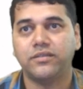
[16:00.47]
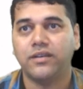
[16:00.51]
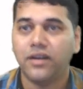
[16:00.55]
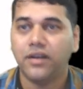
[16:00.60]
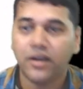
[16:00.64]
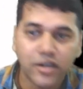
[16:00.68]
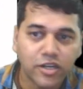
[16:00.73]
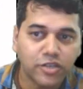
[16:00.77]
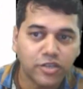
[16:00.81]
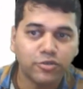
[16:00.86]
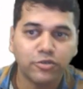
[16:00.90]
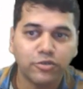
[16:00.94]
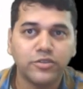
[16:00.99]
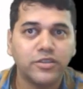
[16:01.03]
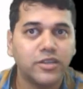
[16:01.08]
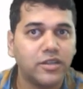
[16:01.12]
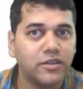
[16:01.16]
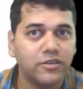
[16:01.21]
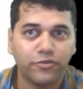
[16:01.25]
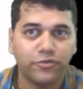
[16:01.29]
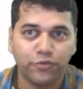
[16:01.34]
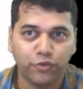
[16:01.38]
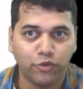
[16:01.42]
Understood
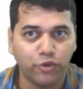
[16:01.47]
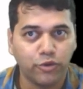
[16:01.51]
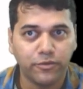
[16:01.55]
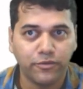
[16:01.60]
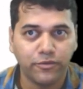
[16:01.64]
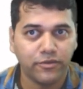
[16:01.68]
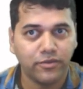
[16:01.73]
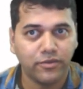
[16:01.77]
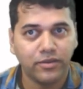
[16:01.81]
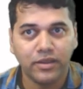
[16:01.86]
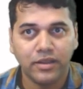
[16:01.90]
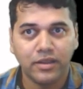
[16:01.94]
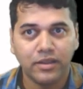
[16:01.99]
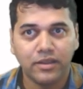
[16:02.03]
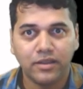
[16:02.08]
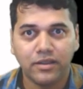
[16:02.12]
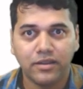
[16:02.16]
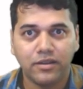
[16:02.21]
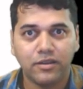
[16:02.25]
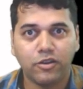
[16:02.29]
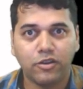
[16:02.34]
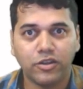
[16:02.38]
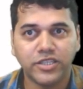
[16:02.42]
the scope,
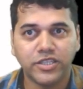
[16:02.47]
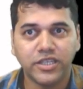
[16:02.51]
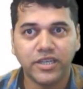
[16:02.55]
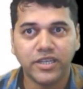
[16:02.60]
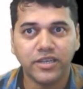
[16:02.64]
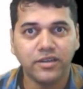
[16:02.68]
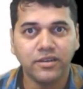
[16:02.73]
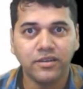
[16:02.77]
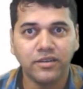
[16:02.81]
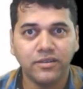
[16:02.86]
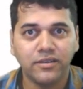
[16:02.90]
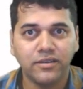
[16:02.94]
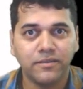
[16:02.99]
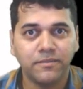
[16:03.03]
logic here?